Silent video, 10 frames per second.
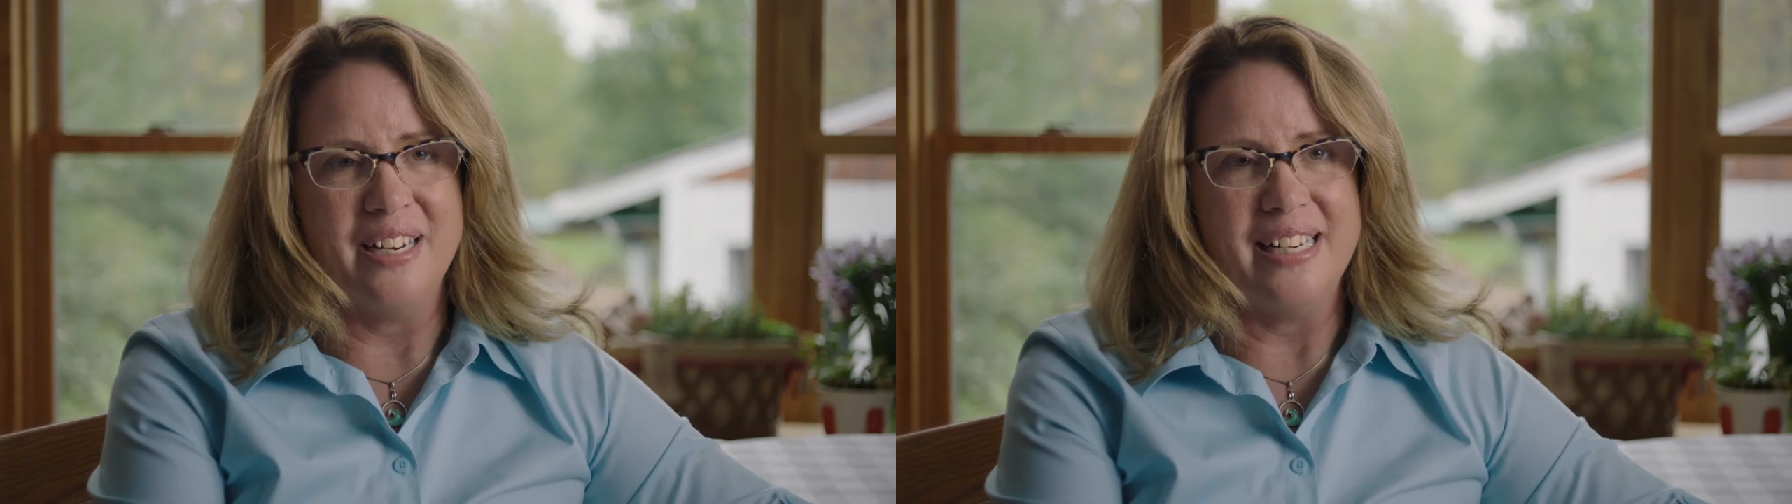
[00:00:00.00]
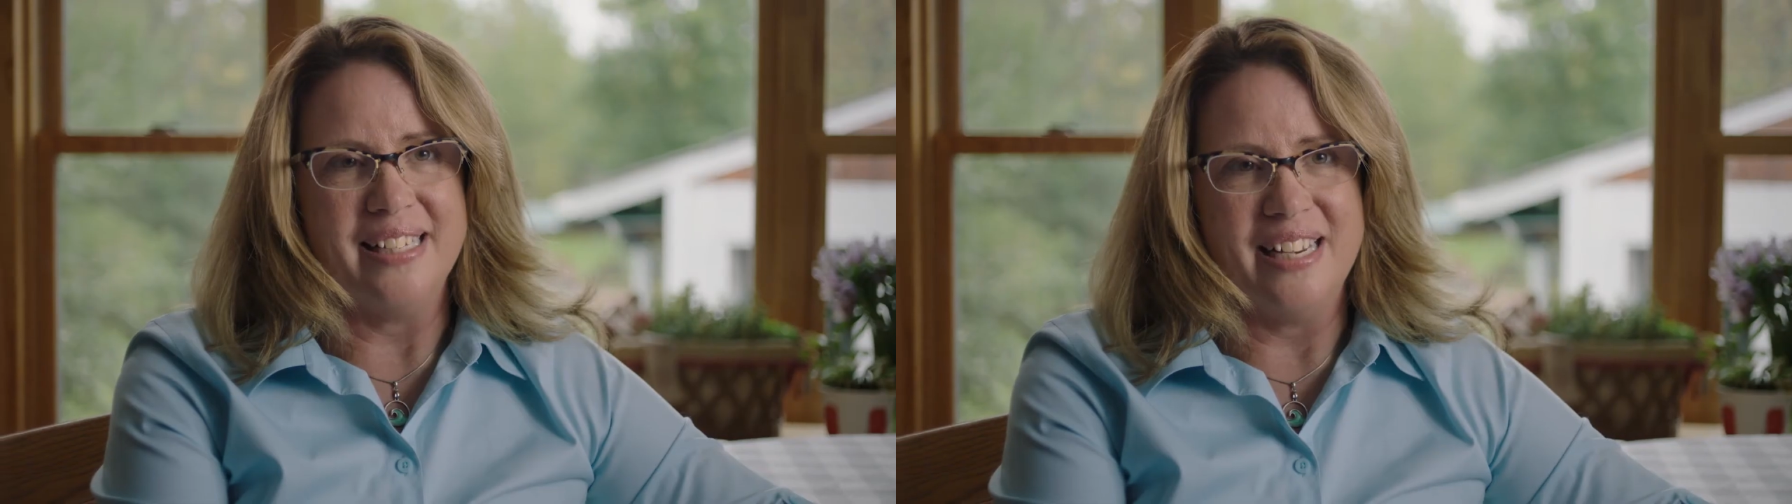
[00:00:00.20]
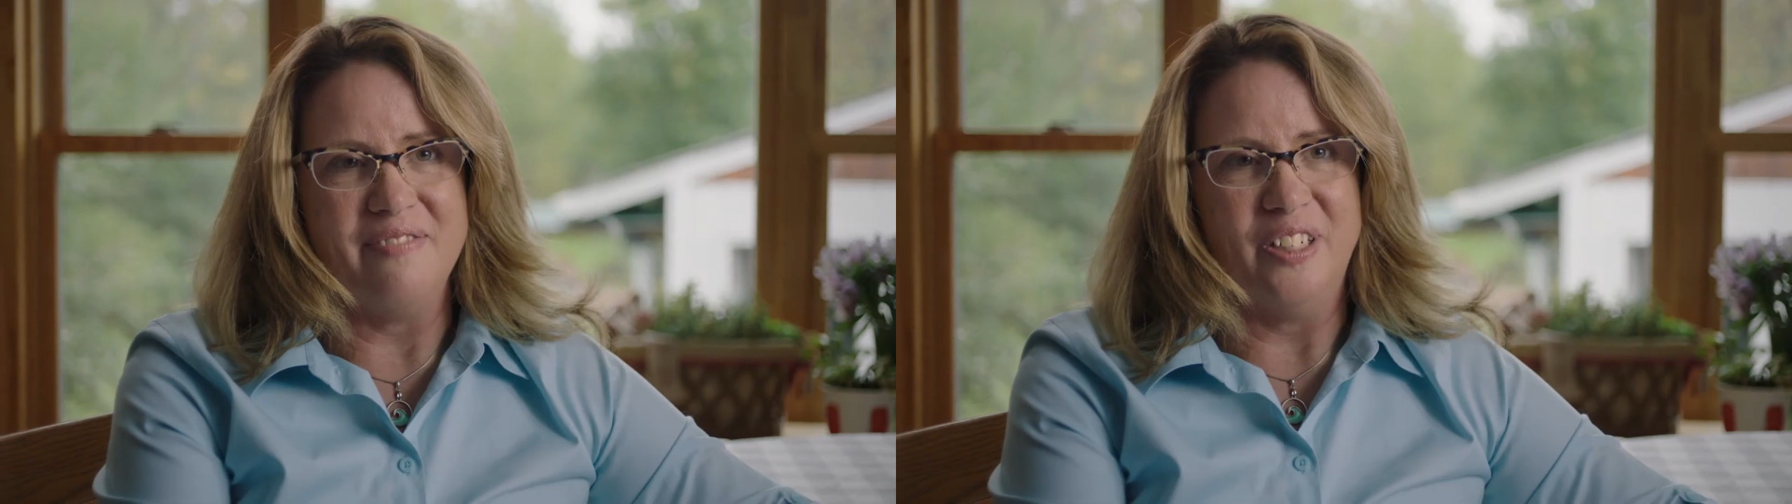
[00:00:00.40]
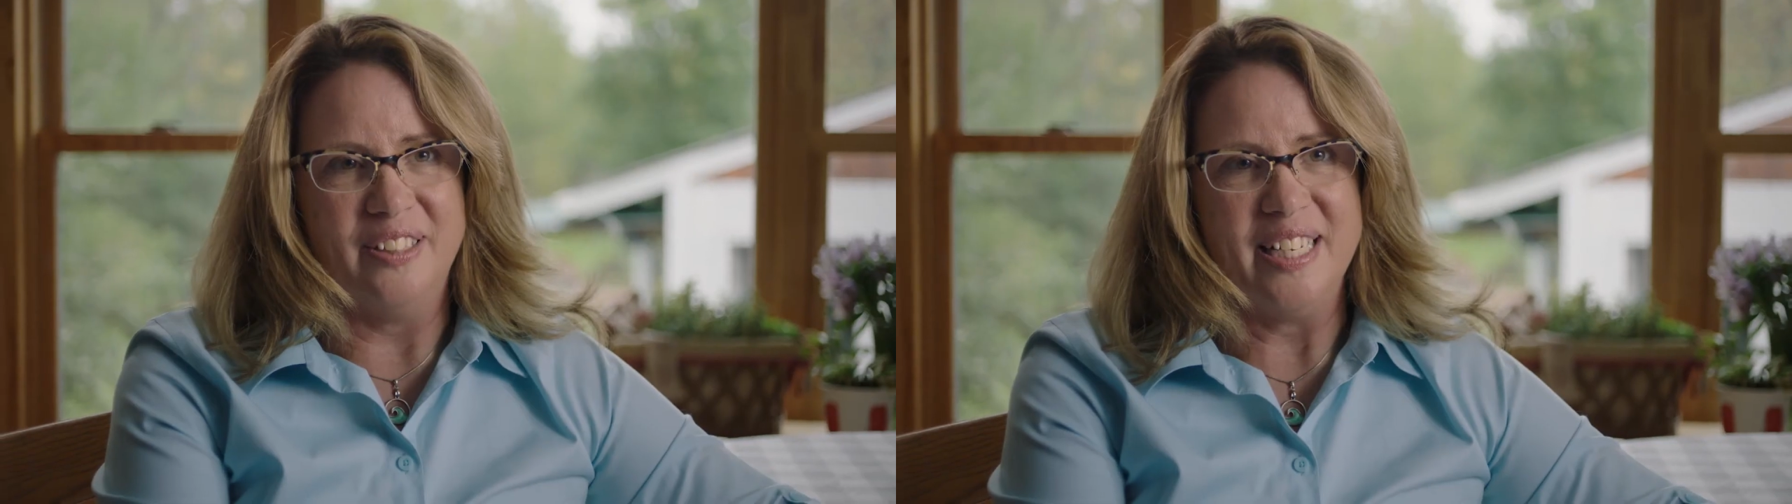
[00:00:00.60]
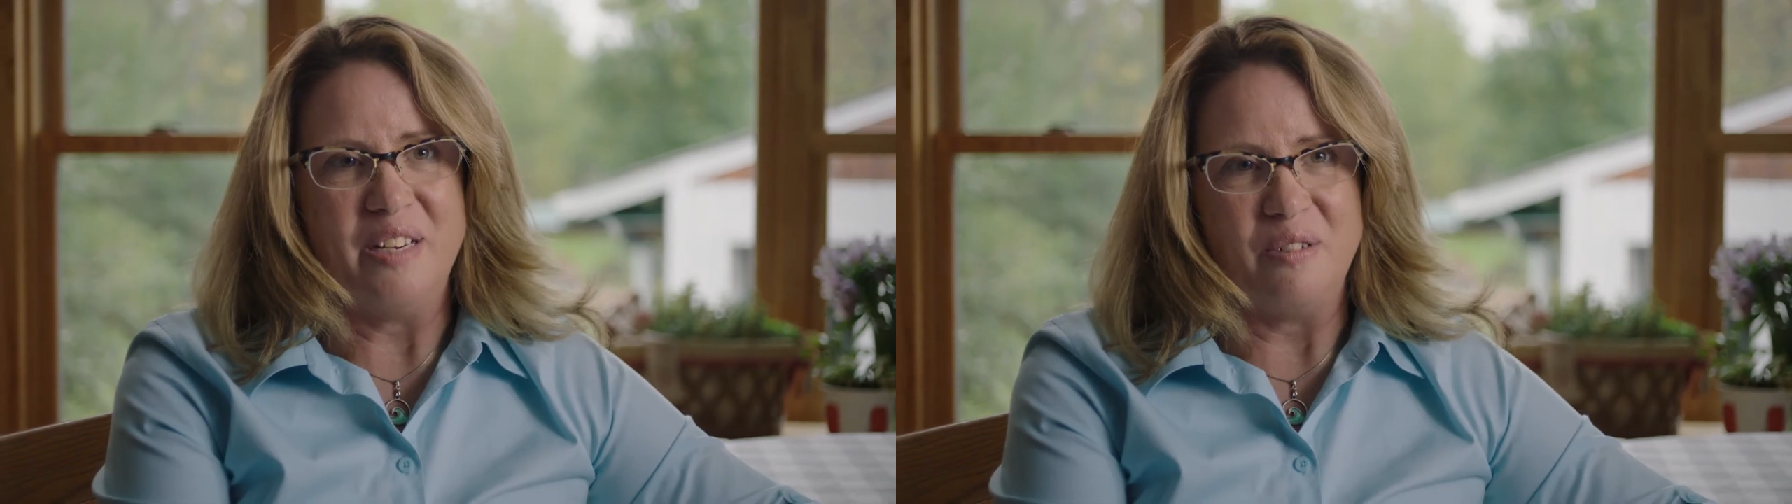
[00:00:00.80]
that Isaiah felt
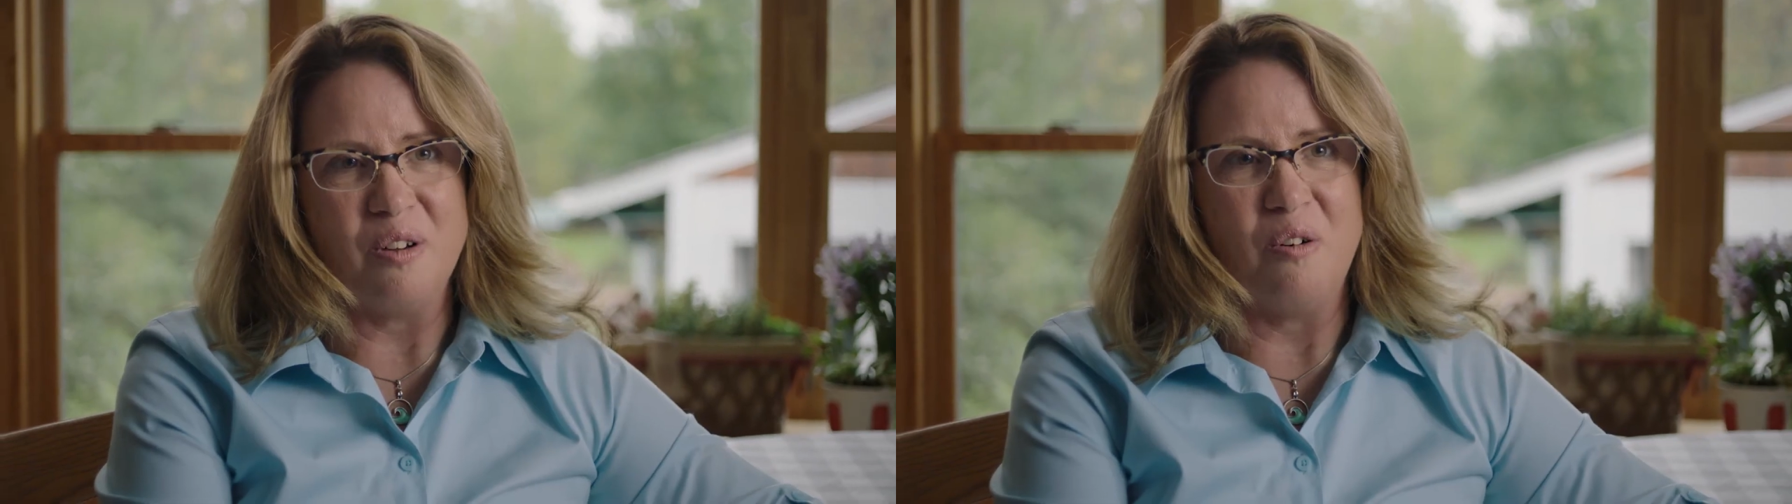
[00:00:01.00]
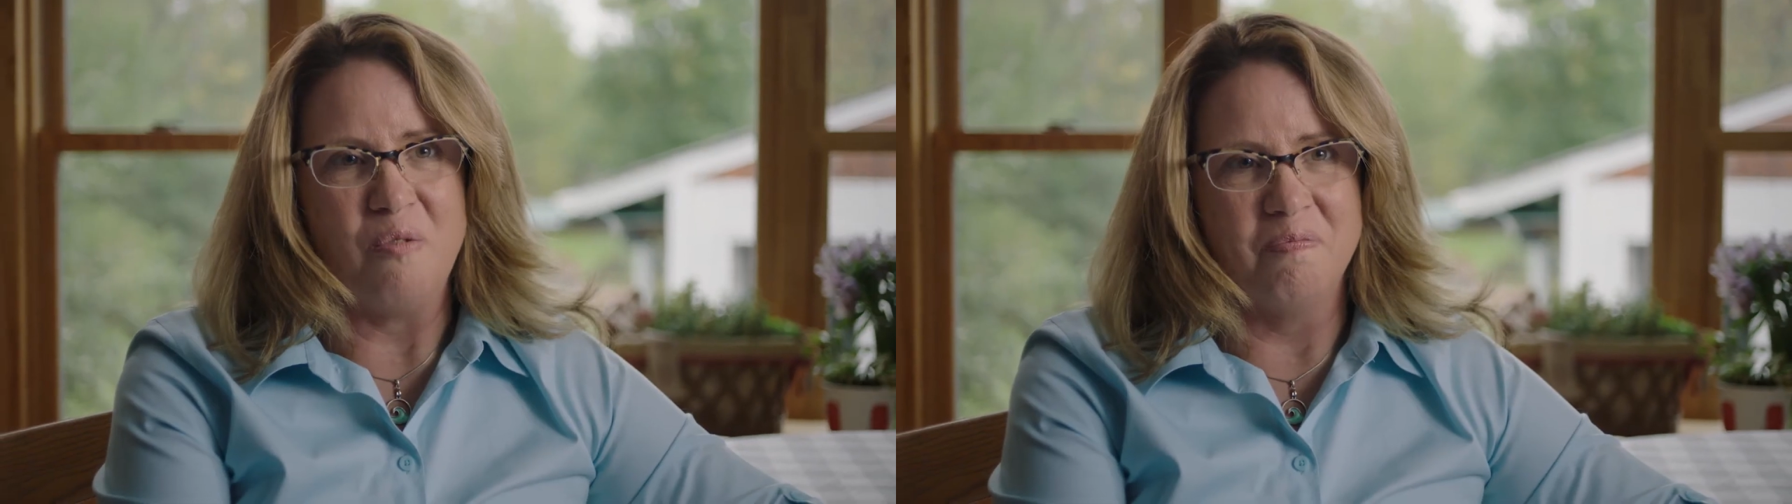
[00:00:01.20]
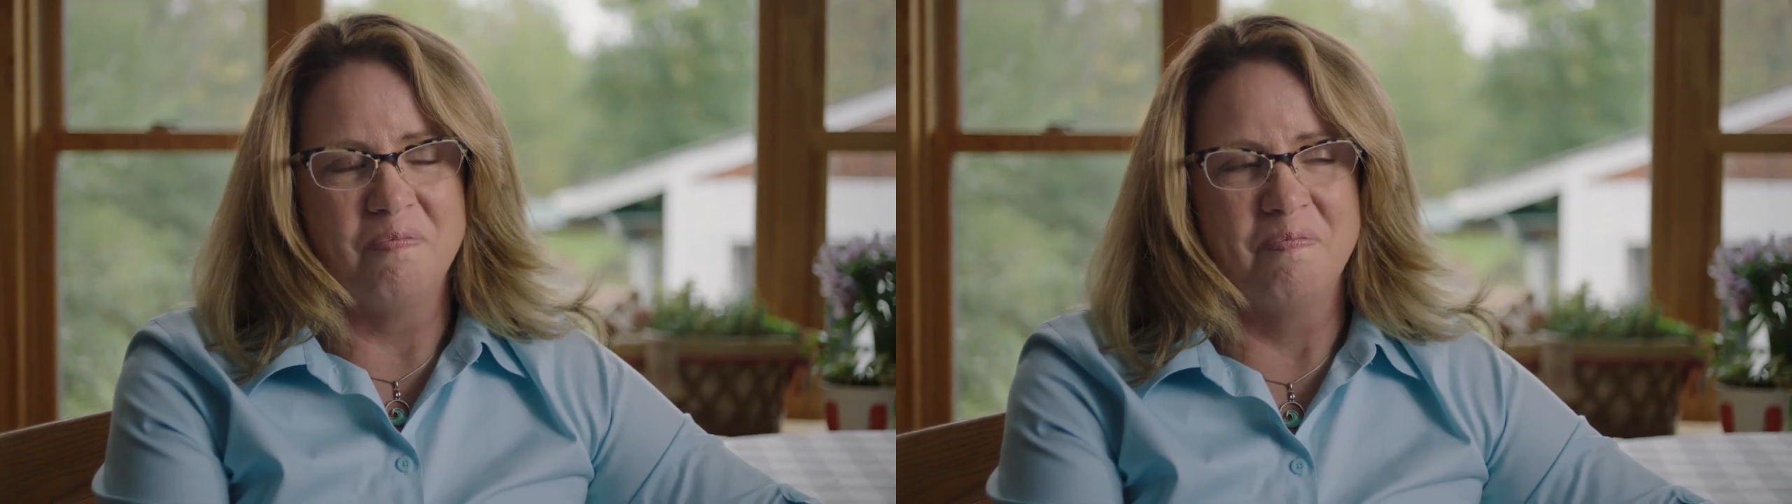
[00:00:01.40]
like he was home.